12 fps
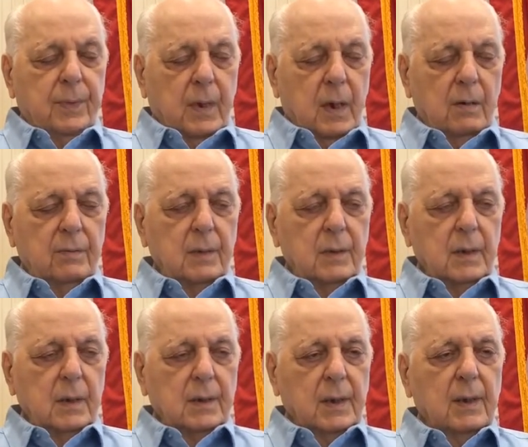cover
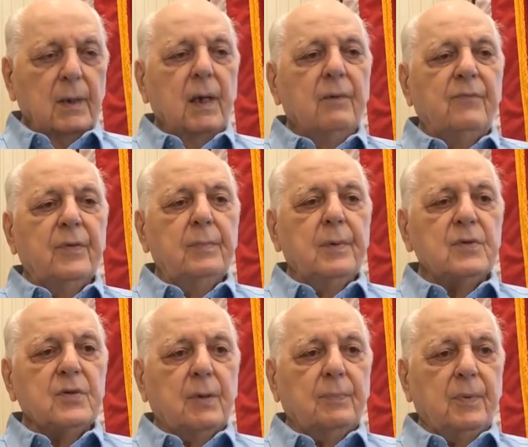the
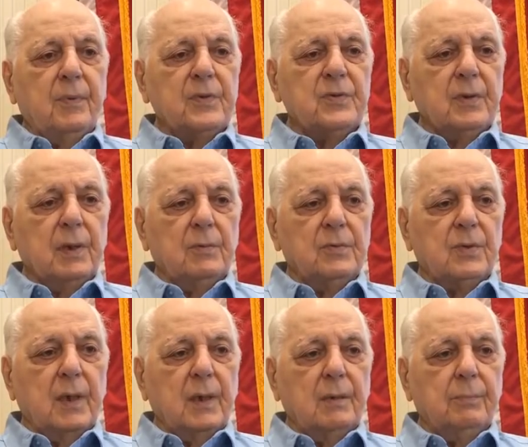amphibious operation that was
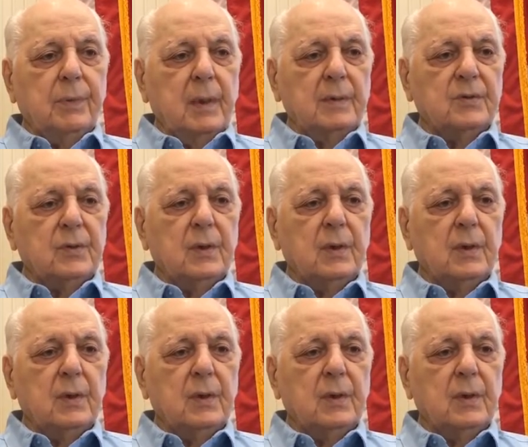taking place.